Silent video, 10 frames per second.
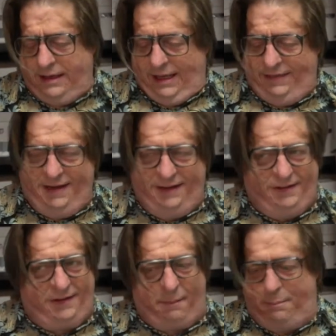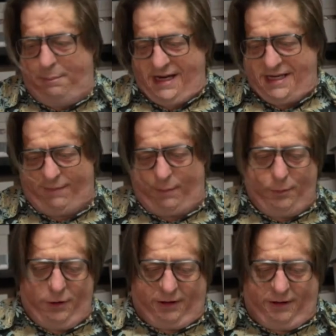this is a beast of a
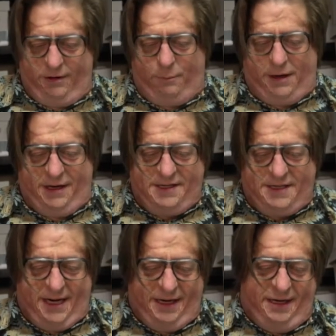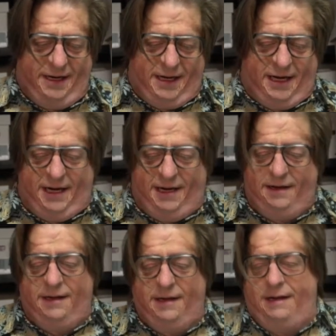book. No pun intended.
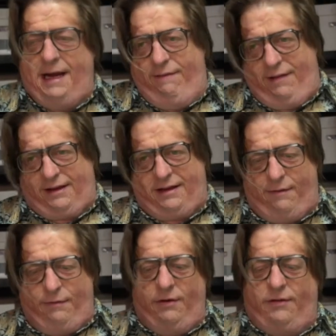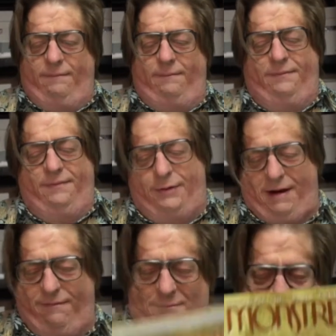It covers...
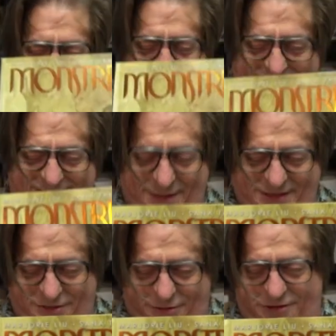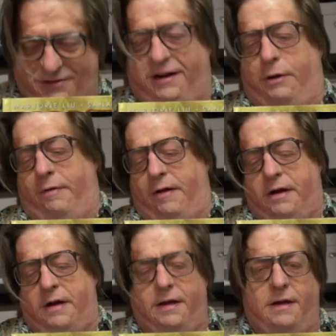Okay. Let me just sort of start over.
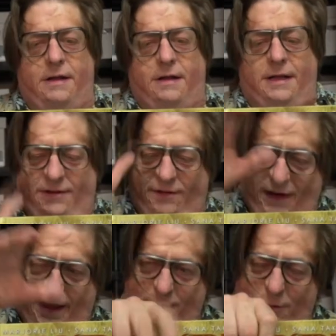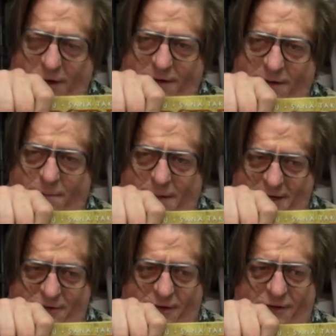This is Volume 1,
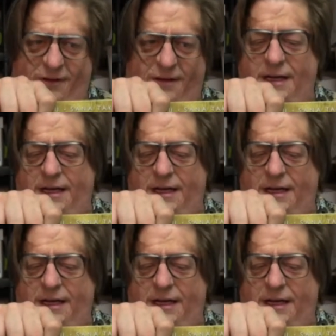Monstress.